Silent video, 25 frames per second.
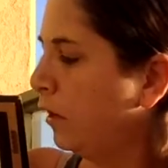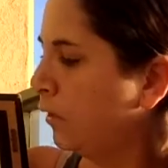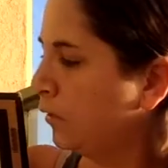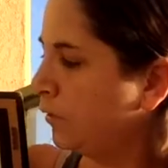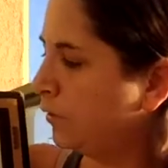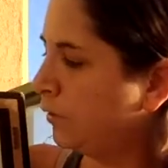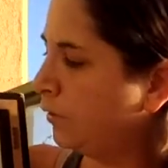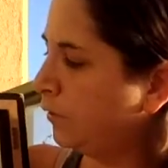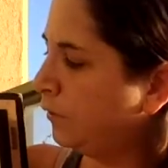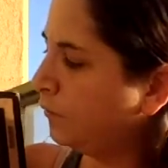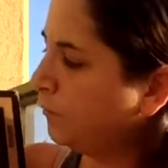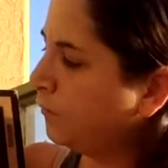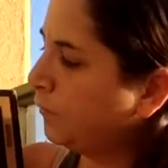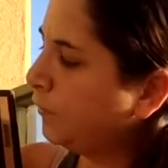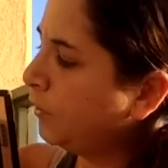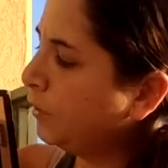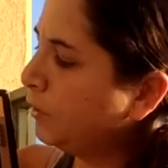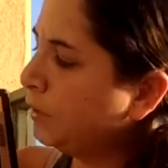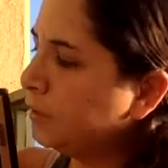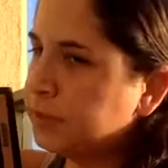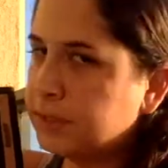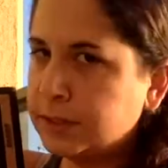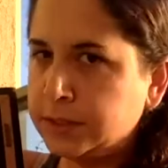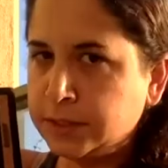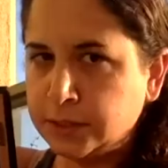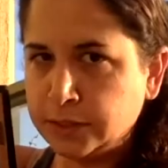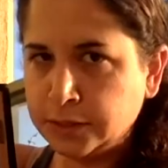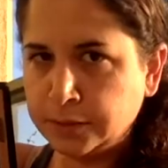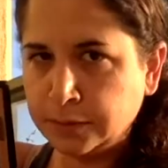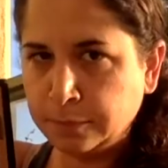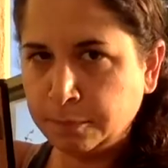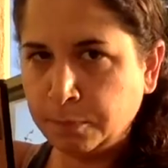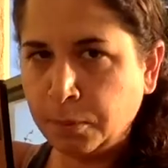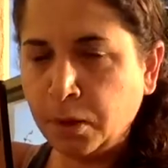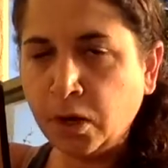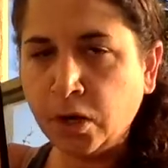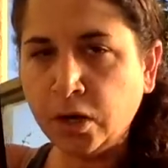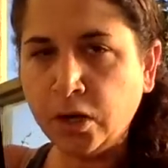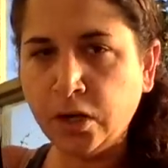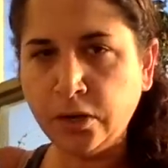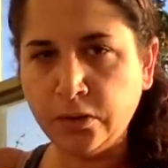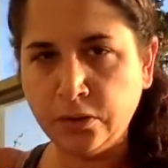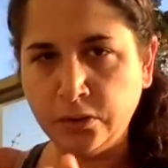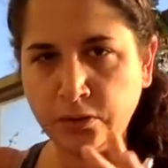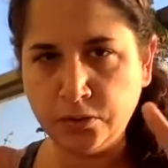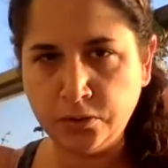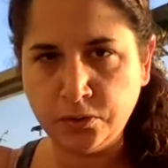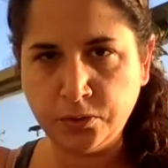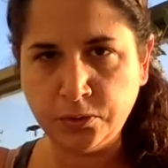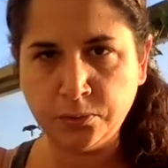So the first part,
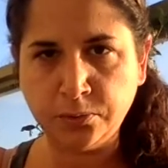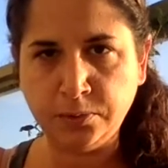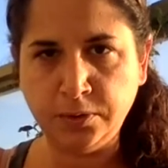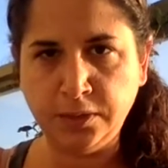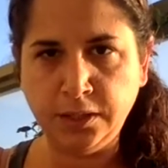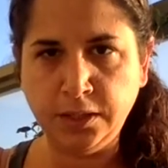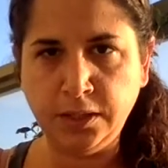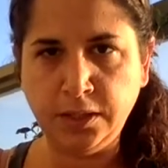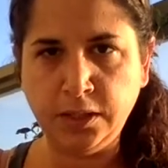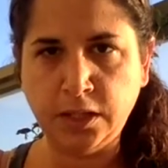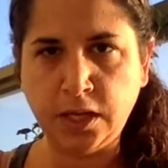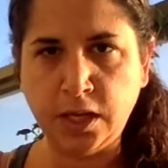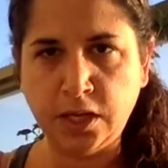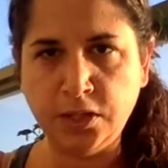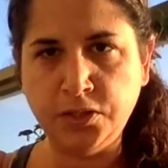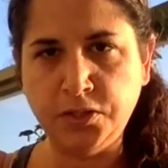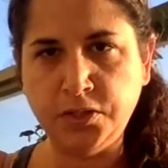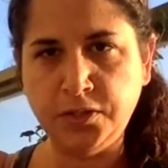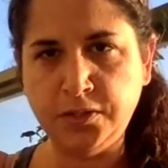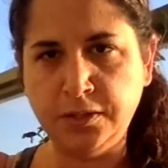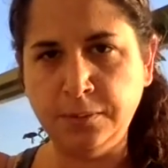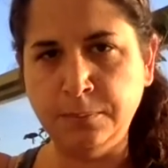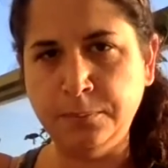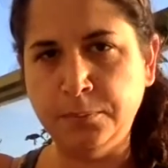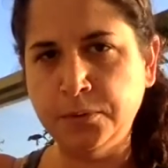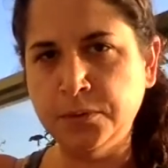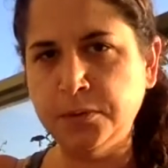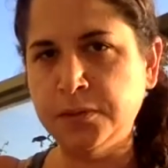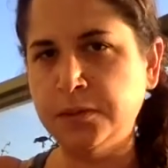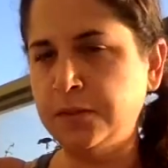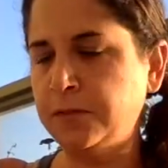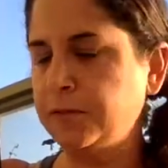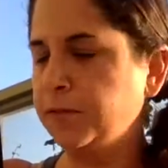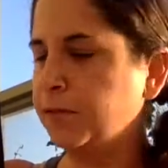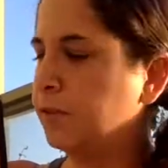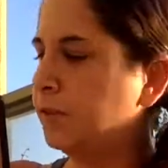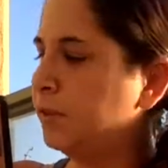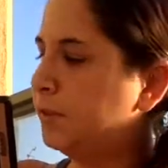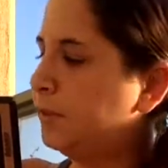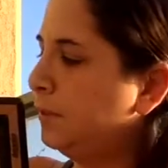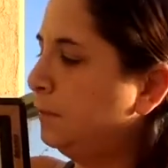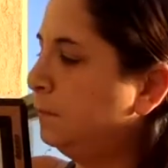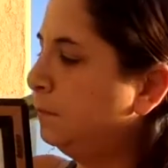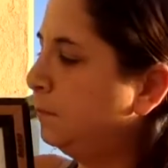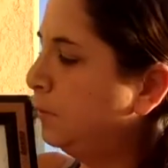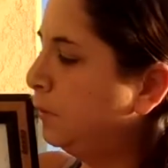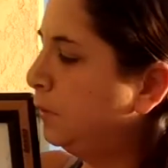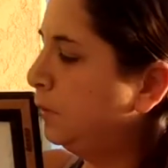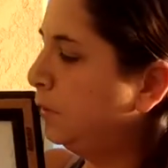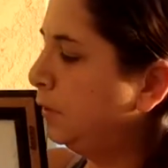there's 3 kanji symbols. The first
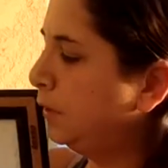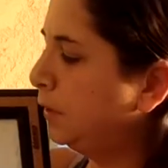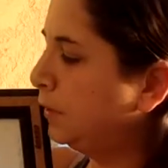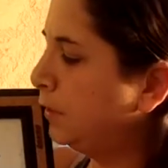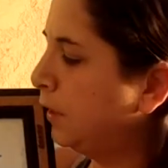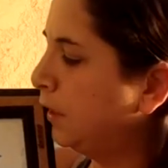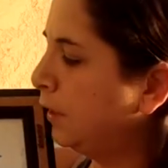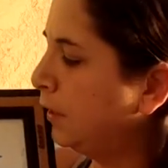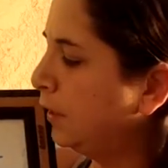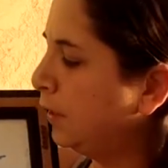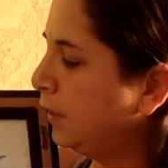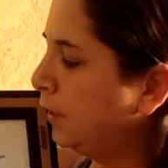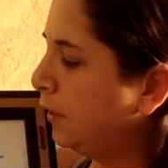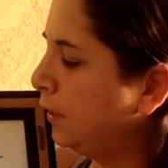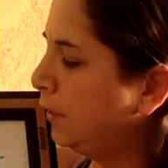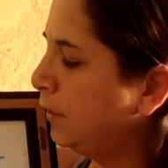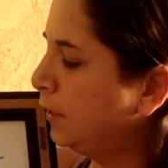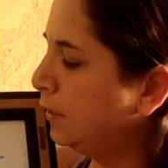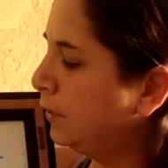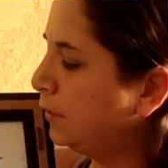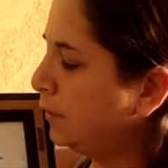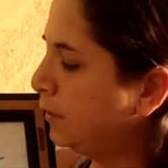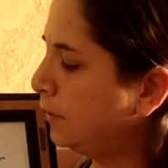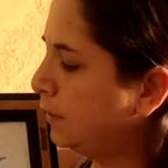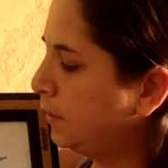symbol looks like this.